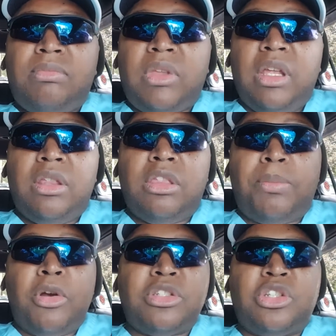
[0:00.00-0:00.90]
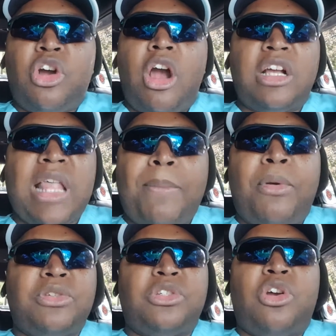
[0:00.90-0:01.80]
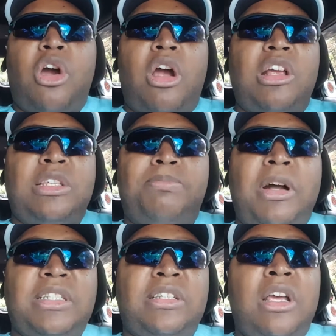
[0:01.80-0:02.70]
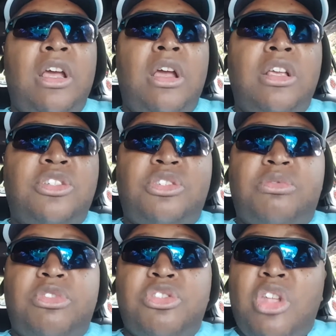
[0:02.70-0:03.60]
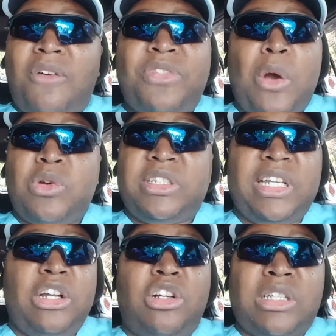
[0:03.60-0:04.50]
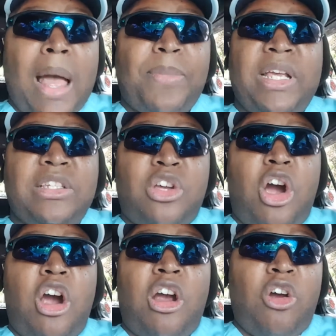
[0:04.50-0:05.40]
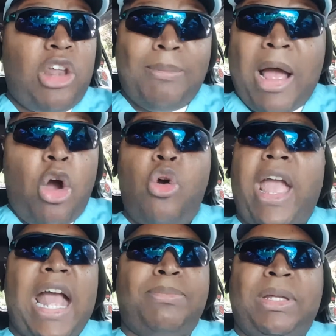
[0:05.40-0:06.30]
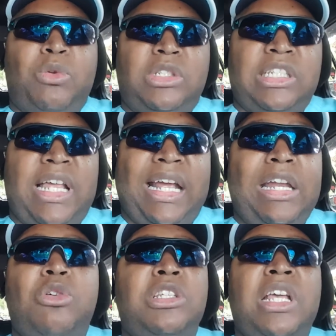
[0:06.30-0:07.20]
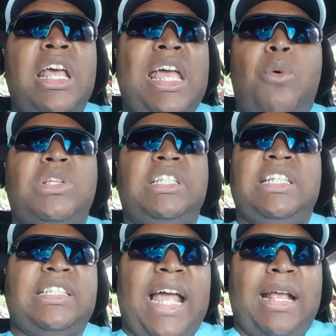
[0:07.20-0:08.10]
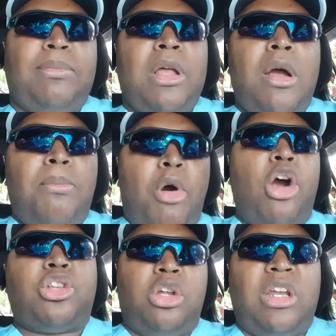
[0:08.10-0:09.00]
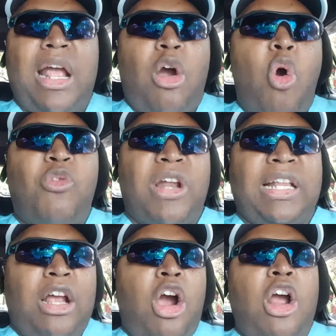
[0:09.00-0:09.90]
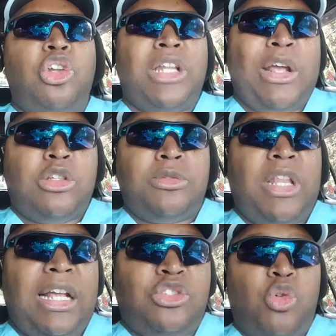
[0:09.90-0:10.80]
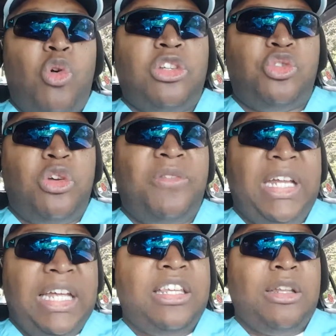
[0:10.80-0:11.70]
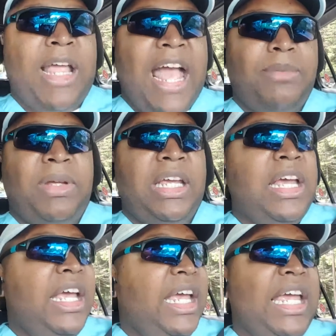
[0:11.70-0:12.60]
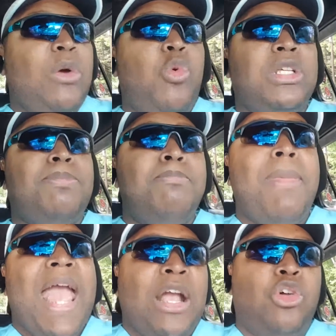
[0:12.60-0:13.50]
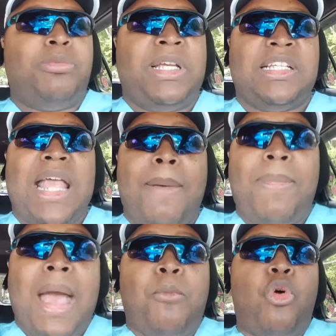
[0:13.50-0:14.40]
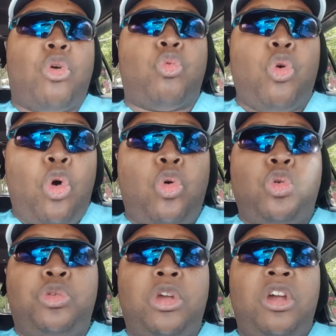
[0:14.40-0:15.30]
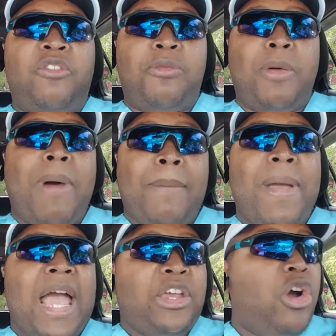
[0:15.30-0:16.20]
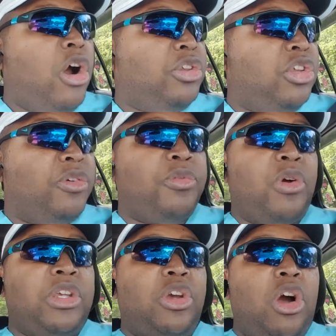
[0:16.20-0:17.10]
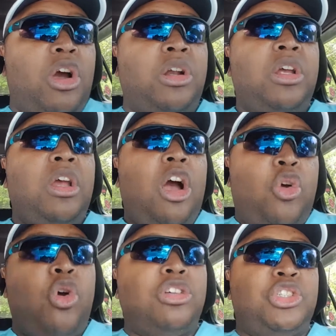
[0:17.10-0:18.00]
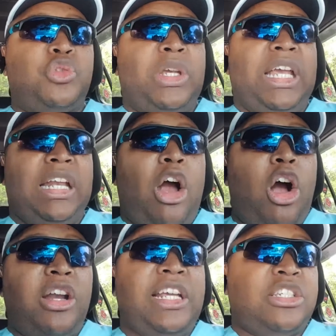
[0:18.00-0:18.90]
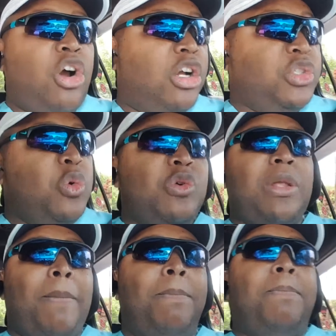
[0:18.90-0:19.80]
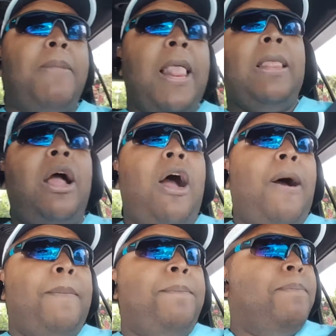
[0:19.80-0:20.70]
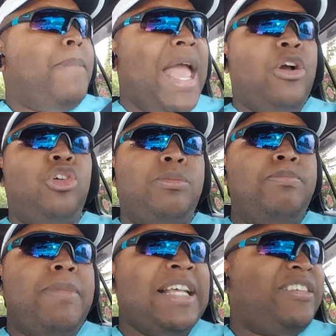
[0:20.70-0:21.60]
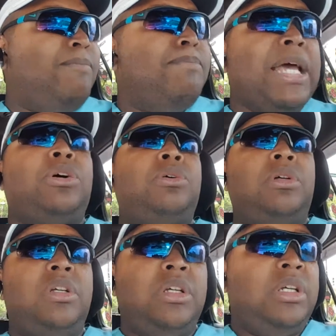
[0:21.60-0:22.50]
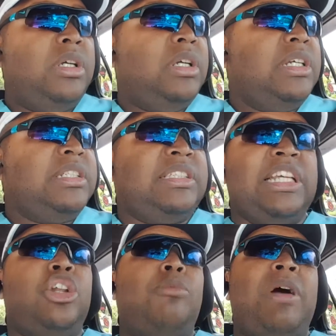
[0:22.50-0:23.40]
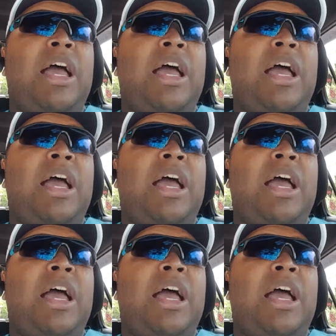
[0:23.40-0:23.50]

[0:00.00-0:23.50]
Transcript: the person's car, because that person's car is much stuff that was sitting on top of his car. Like my whole canopy was just like, and it wasn't just like parked like over, like the car looked like it was like driven into the canopy. It was mangled because that bad boy rolled from my backyard to the front yard, across the street, and on his car. So it was a mangled mess of metal sitting on my